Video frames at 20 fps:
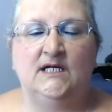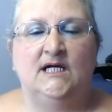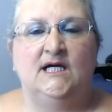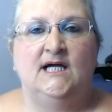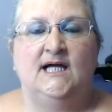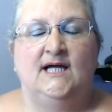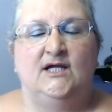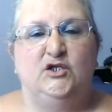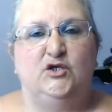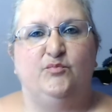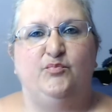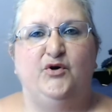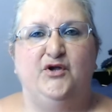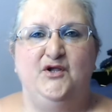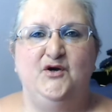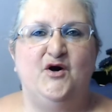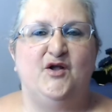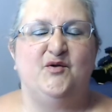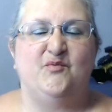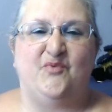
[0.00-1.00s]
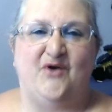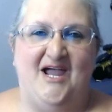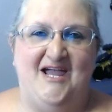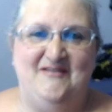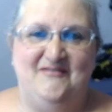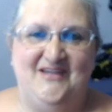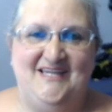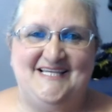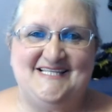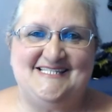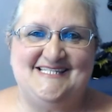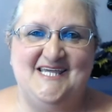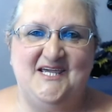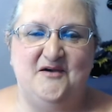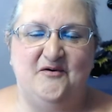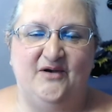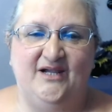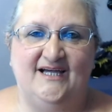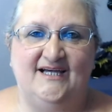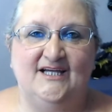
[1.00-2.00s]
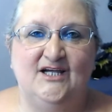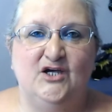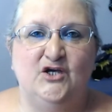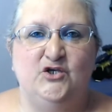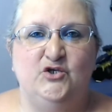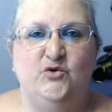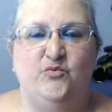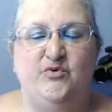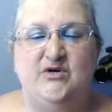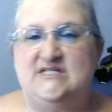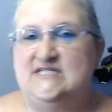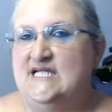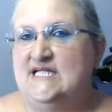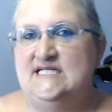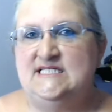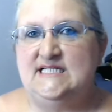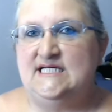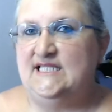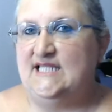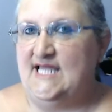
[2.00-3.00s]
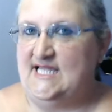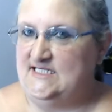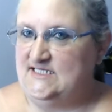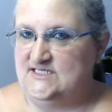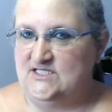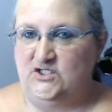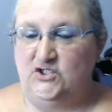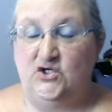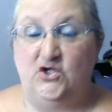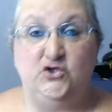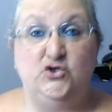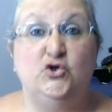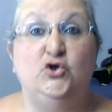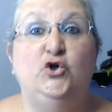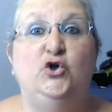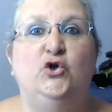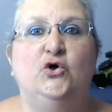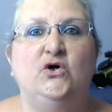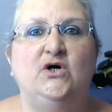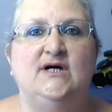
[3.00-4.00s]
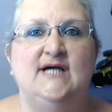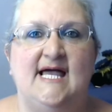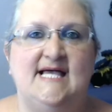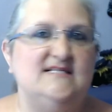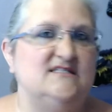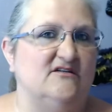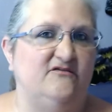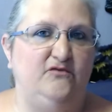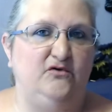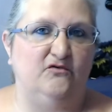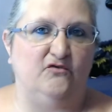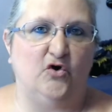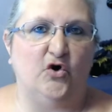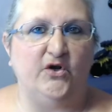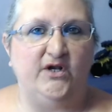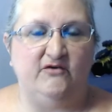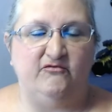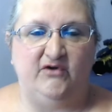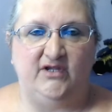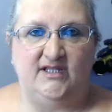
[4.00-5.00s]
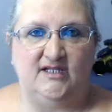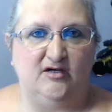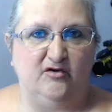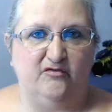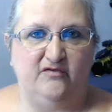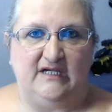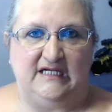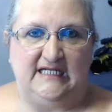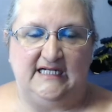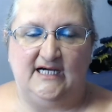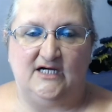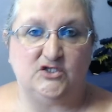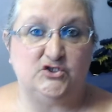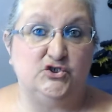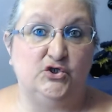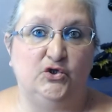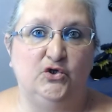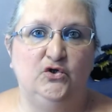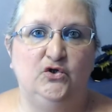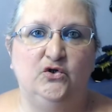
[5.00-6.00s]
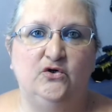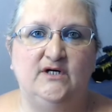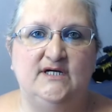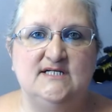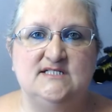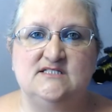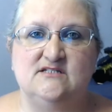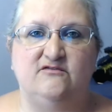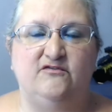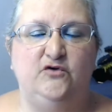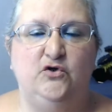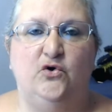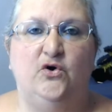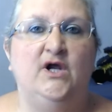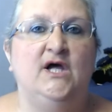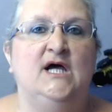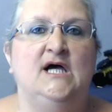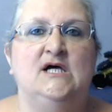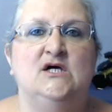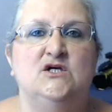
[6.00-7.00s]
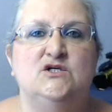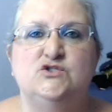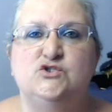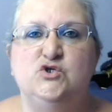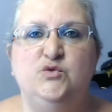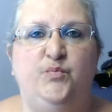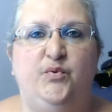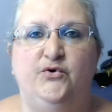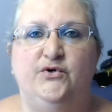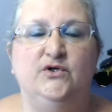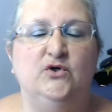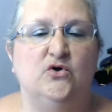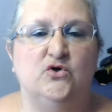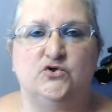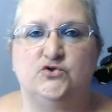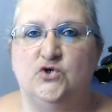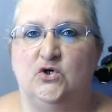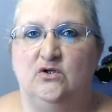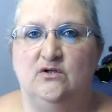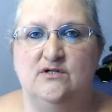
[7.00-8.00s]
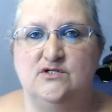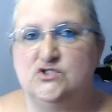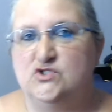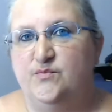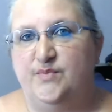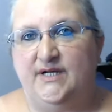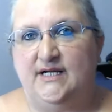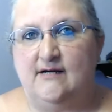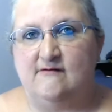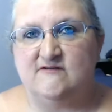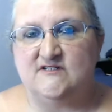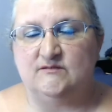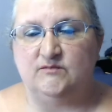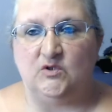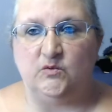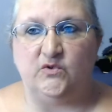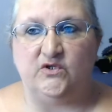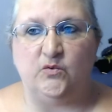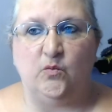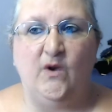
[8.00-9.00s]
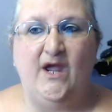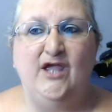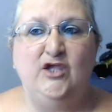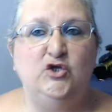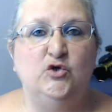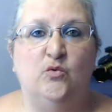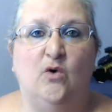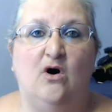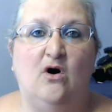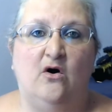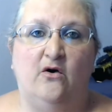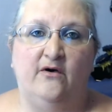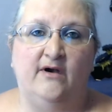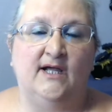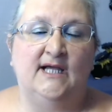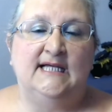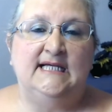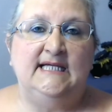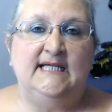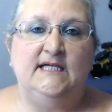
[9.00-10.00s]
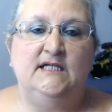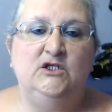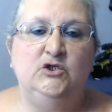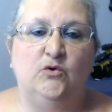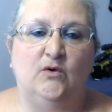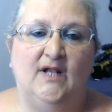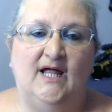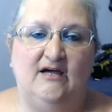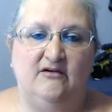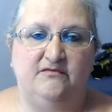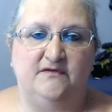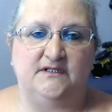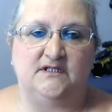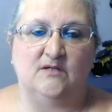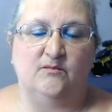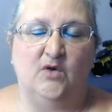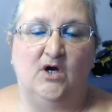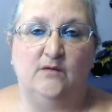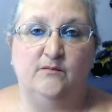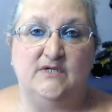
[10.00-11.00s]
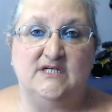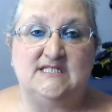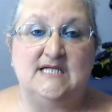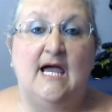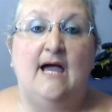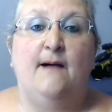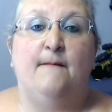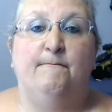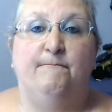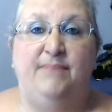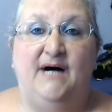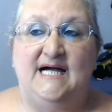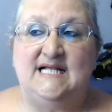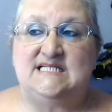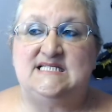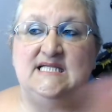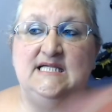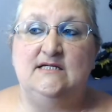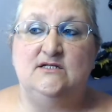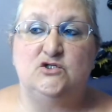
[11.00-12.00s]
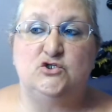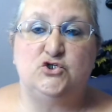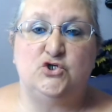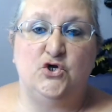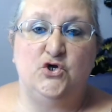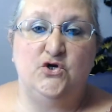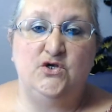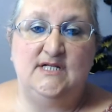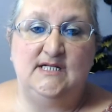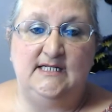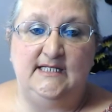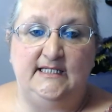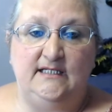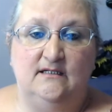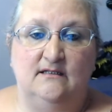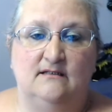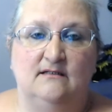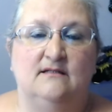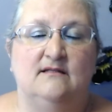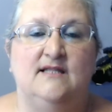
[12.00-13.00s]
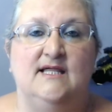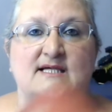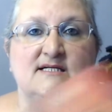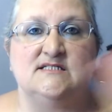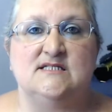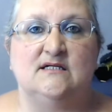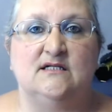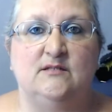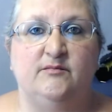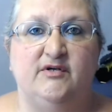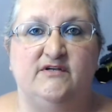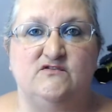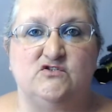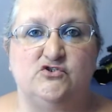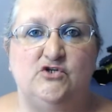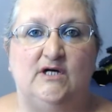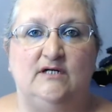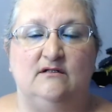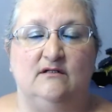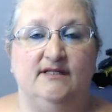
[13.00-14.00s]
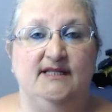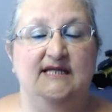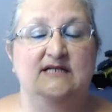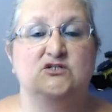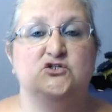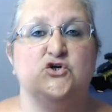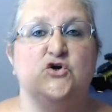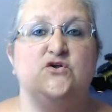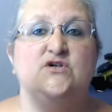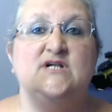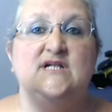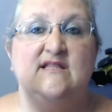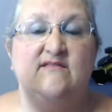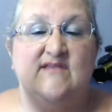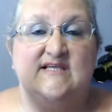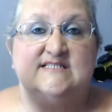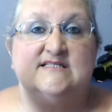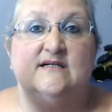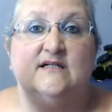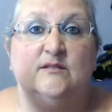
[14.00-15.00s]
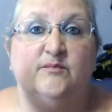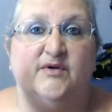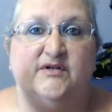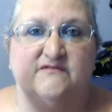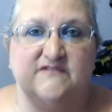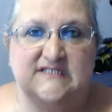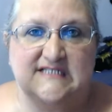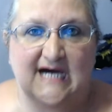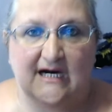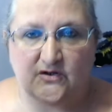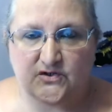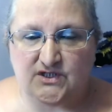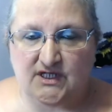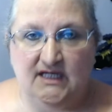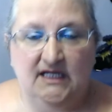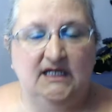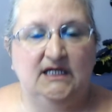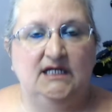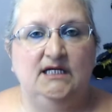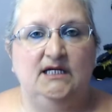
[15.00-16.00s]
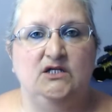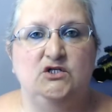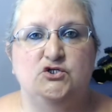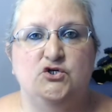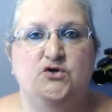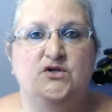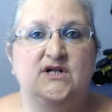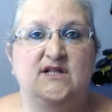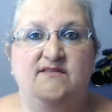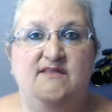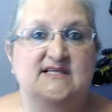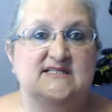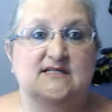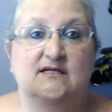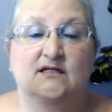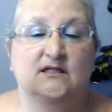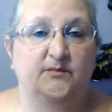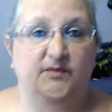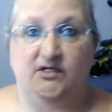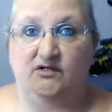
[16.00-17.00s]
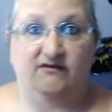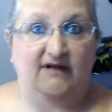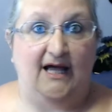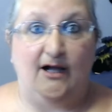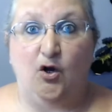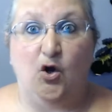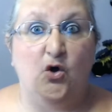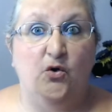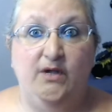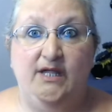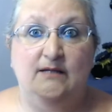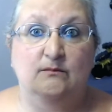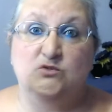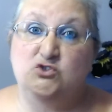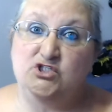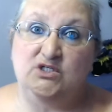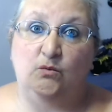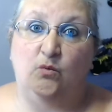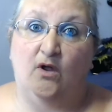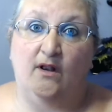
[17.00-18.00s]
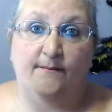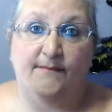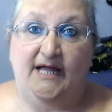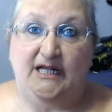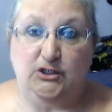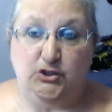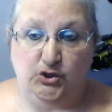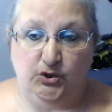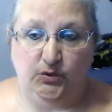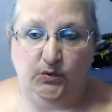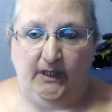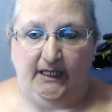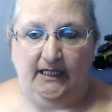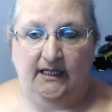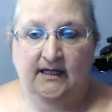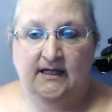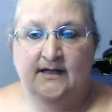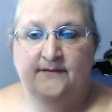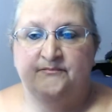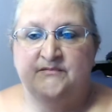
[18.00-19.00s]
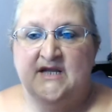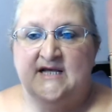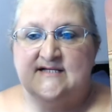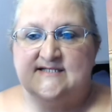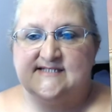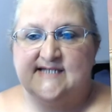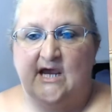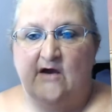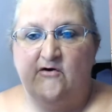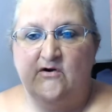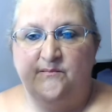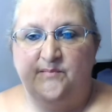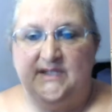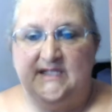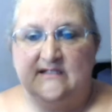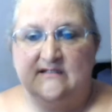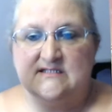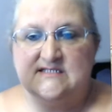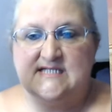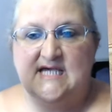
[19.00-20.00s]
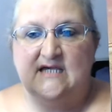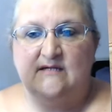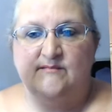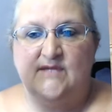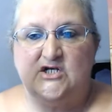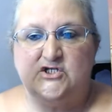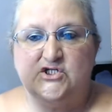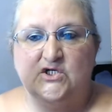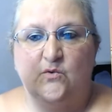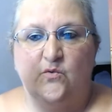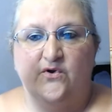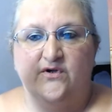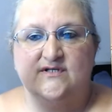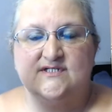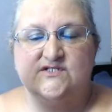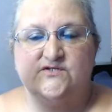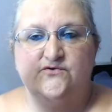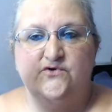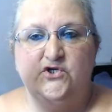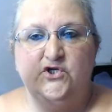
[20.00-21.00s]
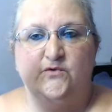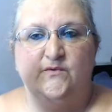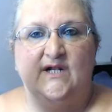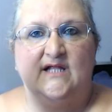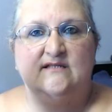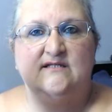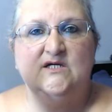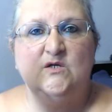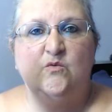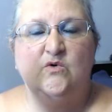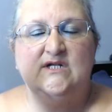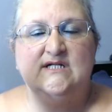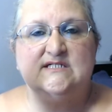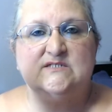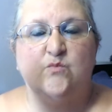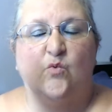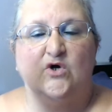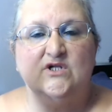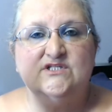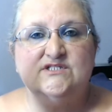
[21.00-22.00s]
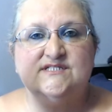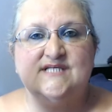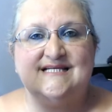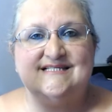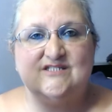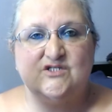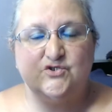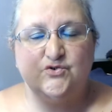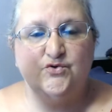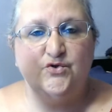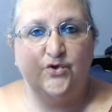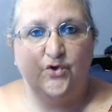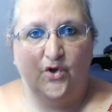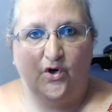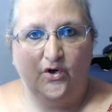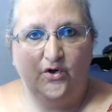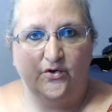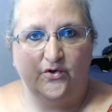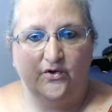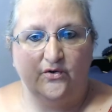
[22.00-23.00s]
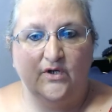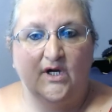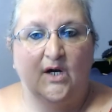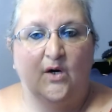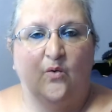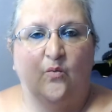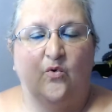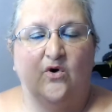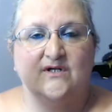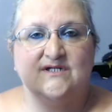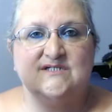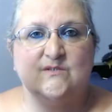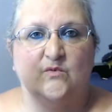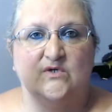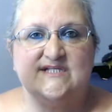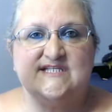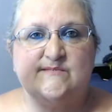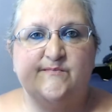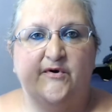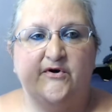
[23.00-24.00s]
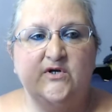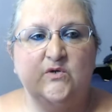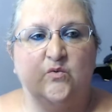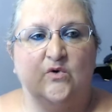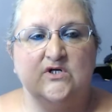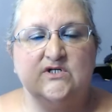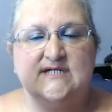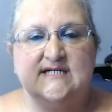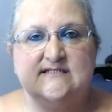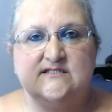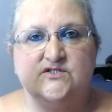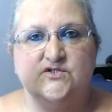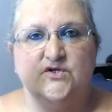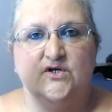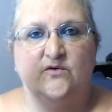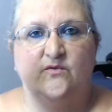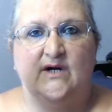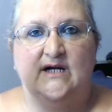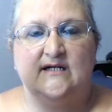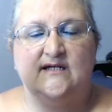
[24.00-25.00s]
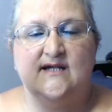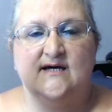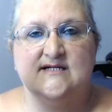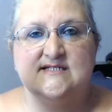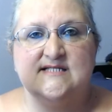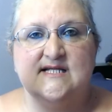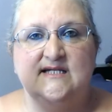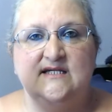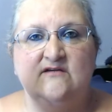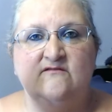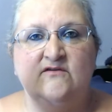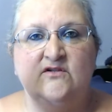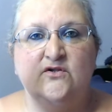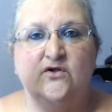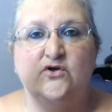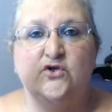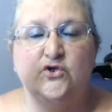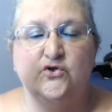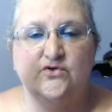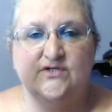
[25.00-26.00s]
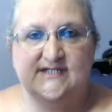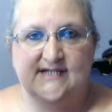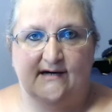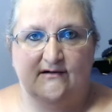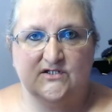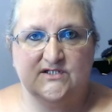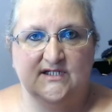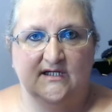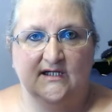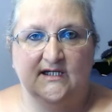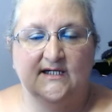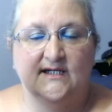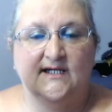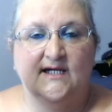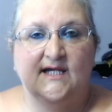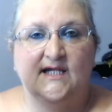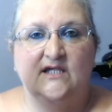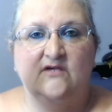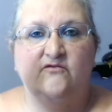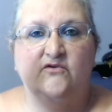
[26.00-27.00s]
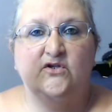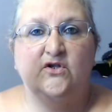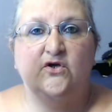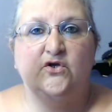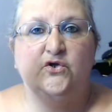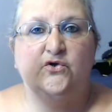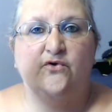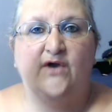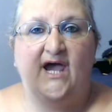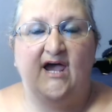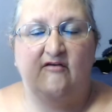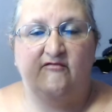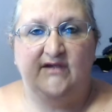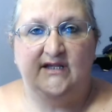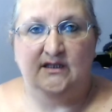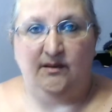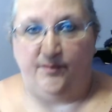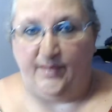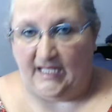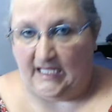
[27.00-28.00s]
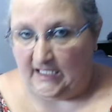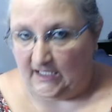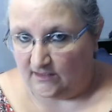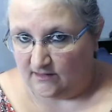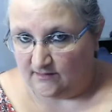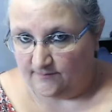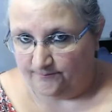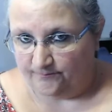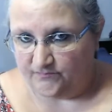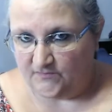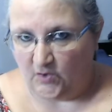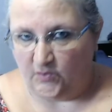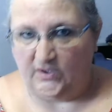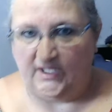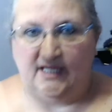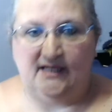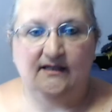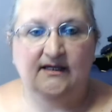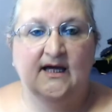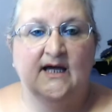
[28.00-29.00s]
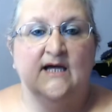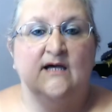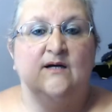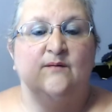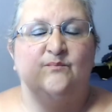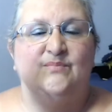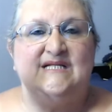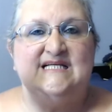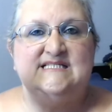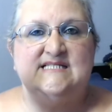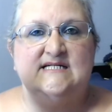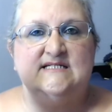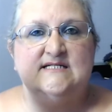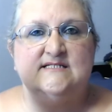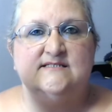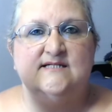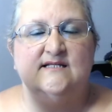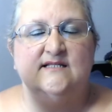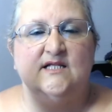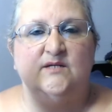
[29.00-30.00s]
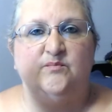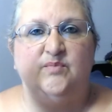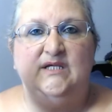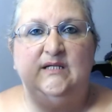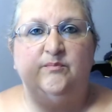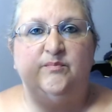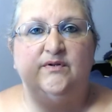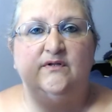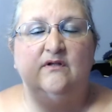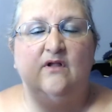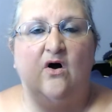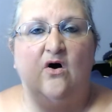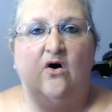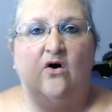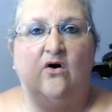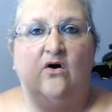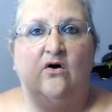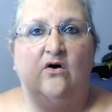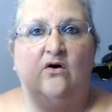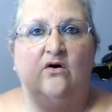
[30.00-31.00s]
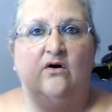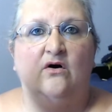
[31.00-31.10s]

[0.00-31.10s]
You're putting on a brave exterior. You're pretending that, you know, you look as if you've got everything figured out. You look as if you're super in control and super comfortable with where you are in your life at the moment. But internally, there is a little bit of struggle. Internally, there's a little bit of doubt. Internally, there's a little bit of like, OMG, what am I doing? Scarab Beetle saying magic works through you. And I think what it wants us to know, what Spirit wants us to know right now, is that even though you're doubting, even though you're having the panic, okay, please understand that people are